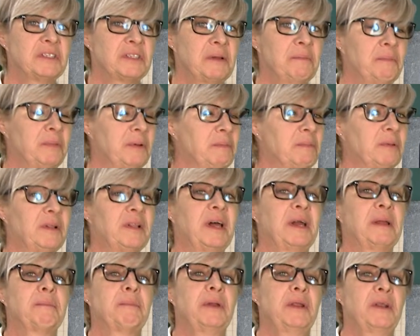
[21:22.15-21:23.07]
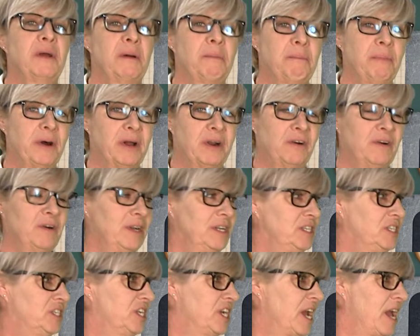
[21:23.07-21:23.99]
some people like peanut butter
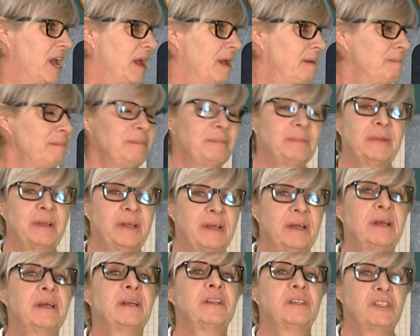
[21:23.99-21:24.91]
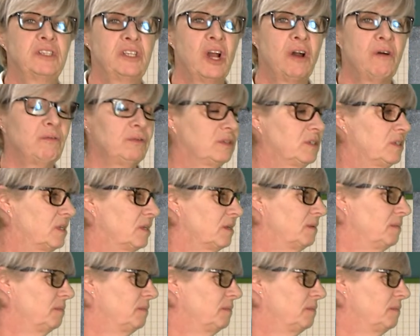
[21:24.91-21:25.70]
and jam. Toast.